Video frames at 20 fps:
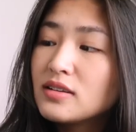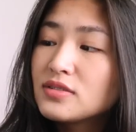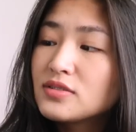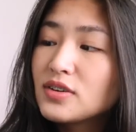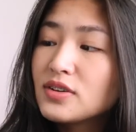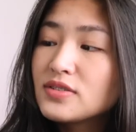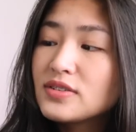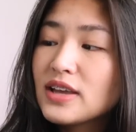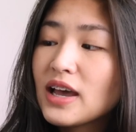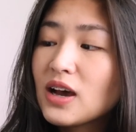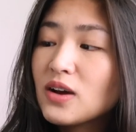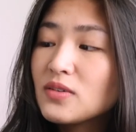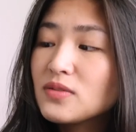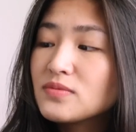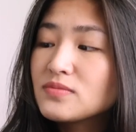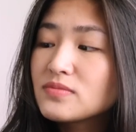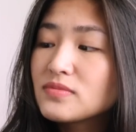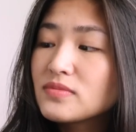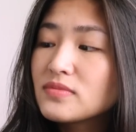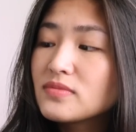turns out
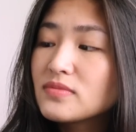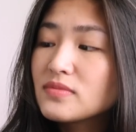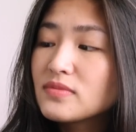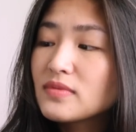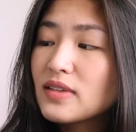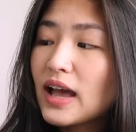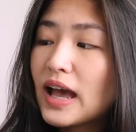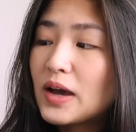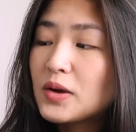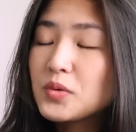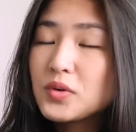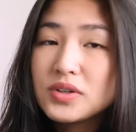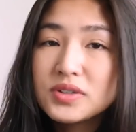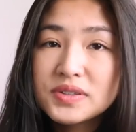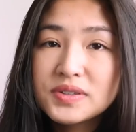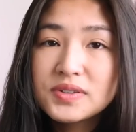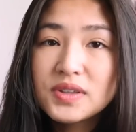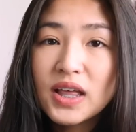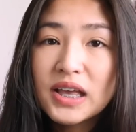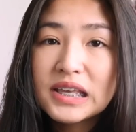I
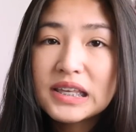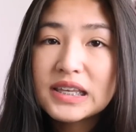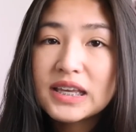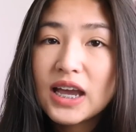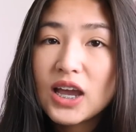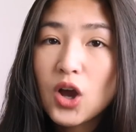was lucky.